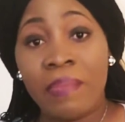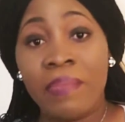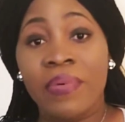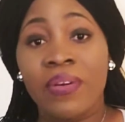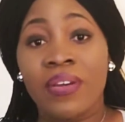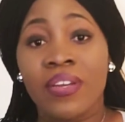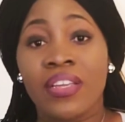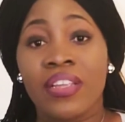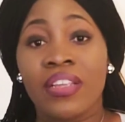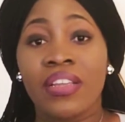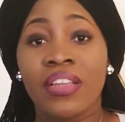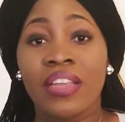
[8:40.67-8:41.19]

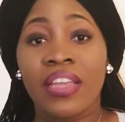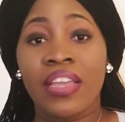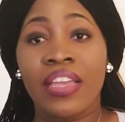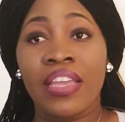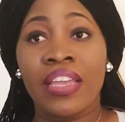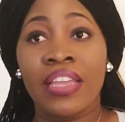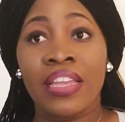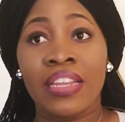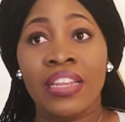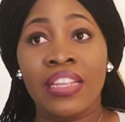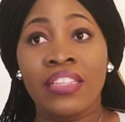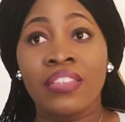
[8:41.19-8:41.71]
but
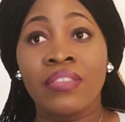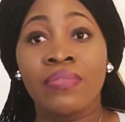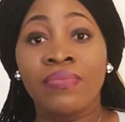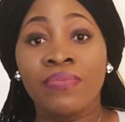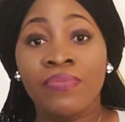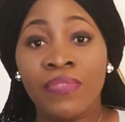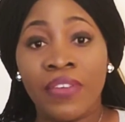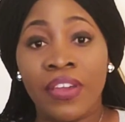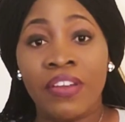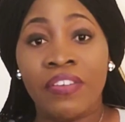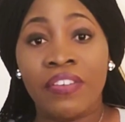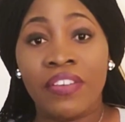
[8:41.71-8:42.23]
it is
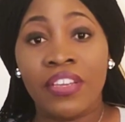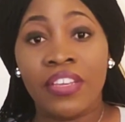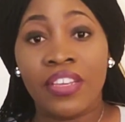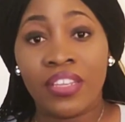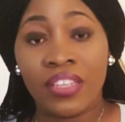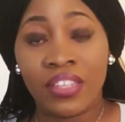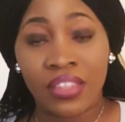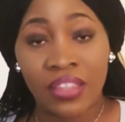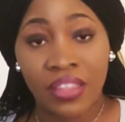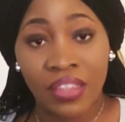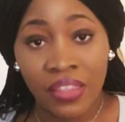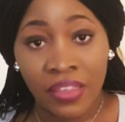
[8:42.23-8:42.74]
very
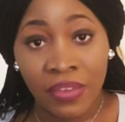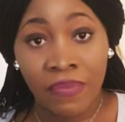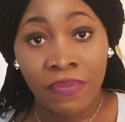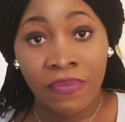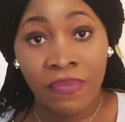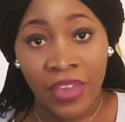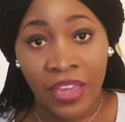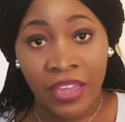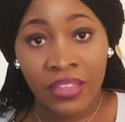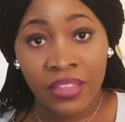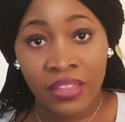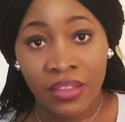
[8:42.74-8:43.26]

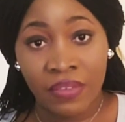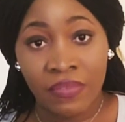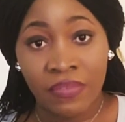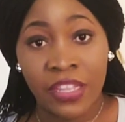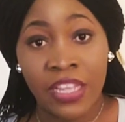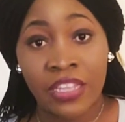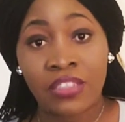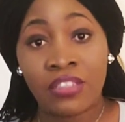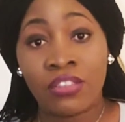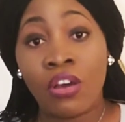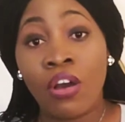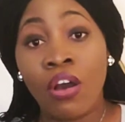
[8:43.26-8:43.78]
effective.
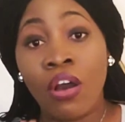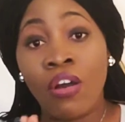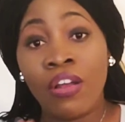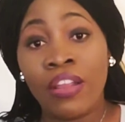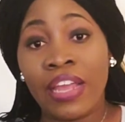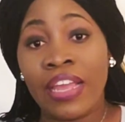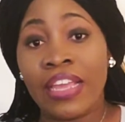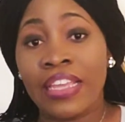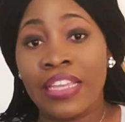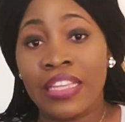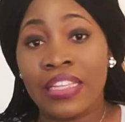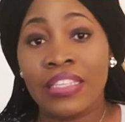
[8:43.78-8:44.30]
That's all
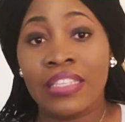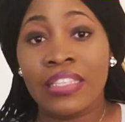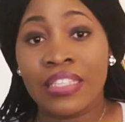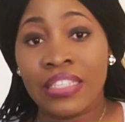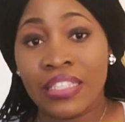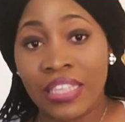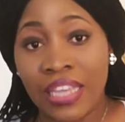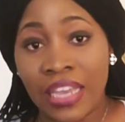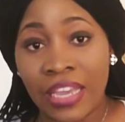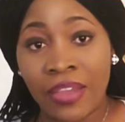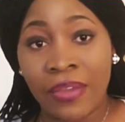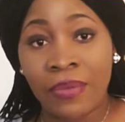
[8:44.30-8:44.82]
I can
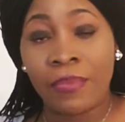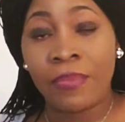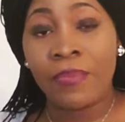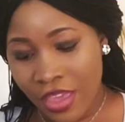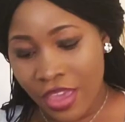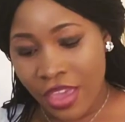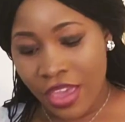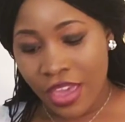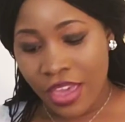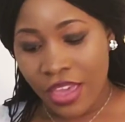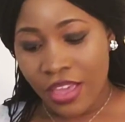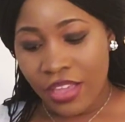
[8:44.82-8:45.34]
say.
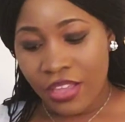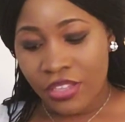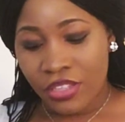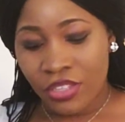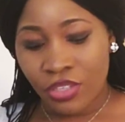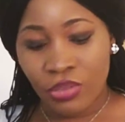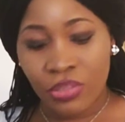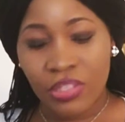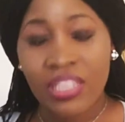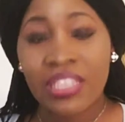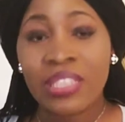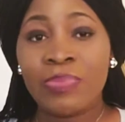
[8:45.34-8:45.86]

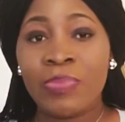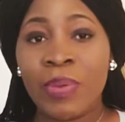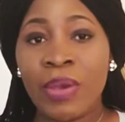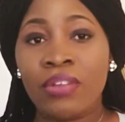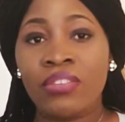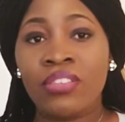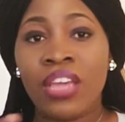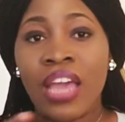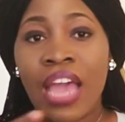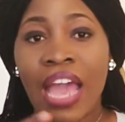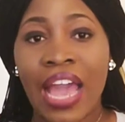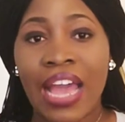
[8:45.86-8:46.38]
So this
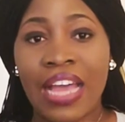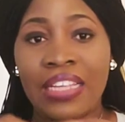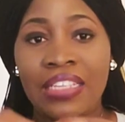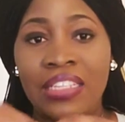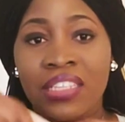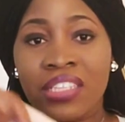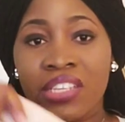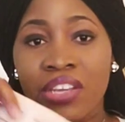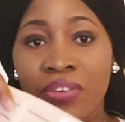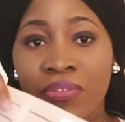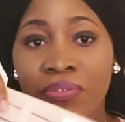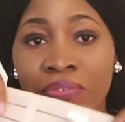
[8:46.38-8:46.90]
belt
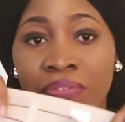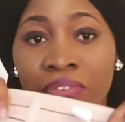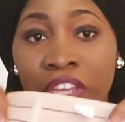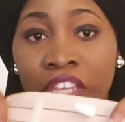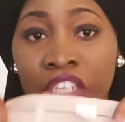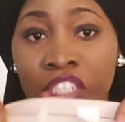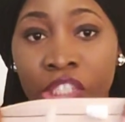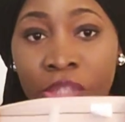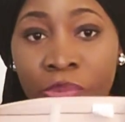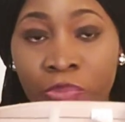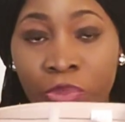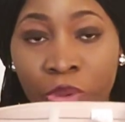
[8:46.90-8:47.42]
has a
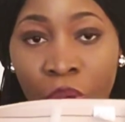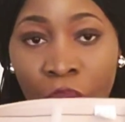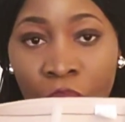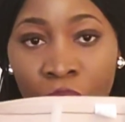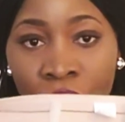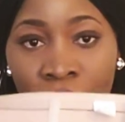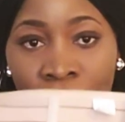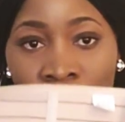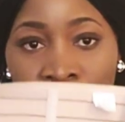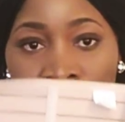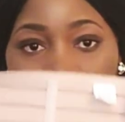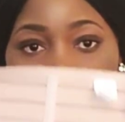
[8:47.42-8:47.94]
fishbone.